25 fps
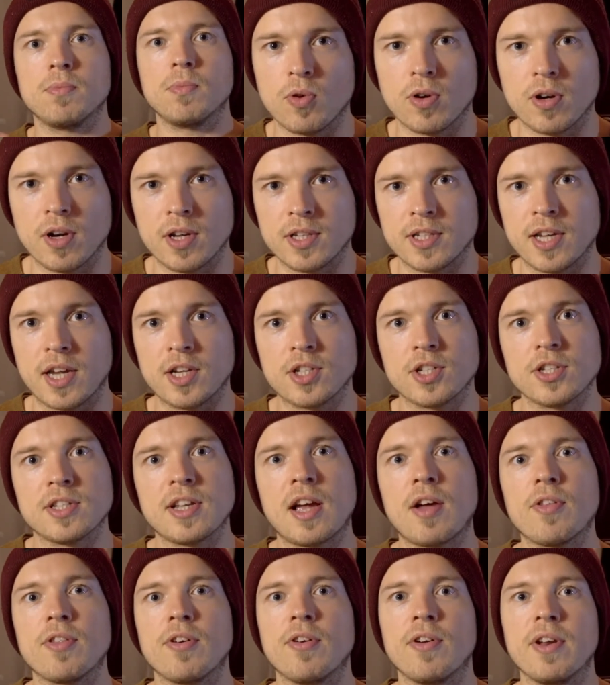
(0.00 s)

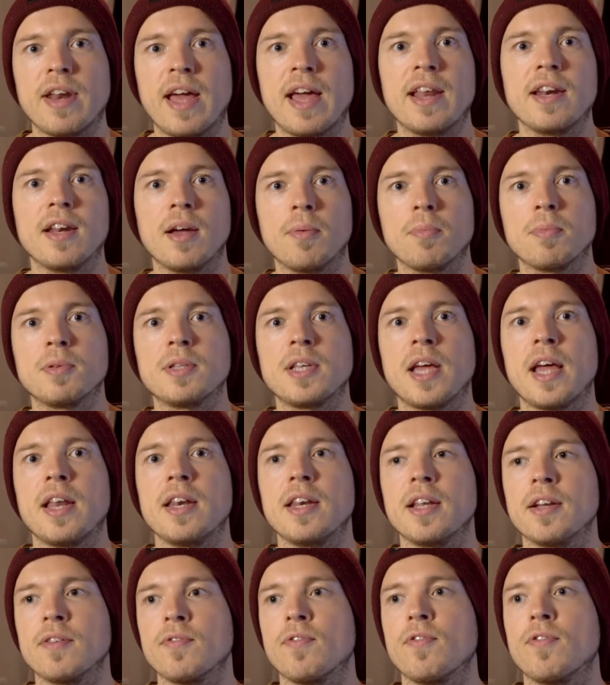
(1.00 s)
organizations out there and end up
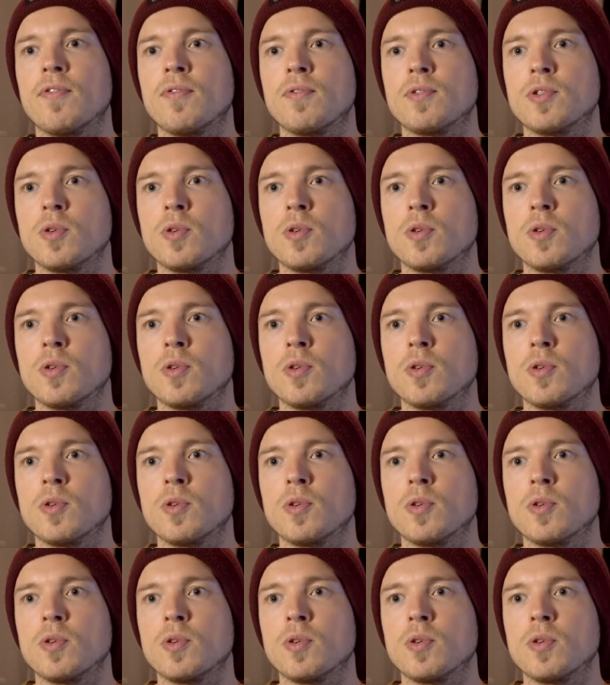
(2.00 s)
tending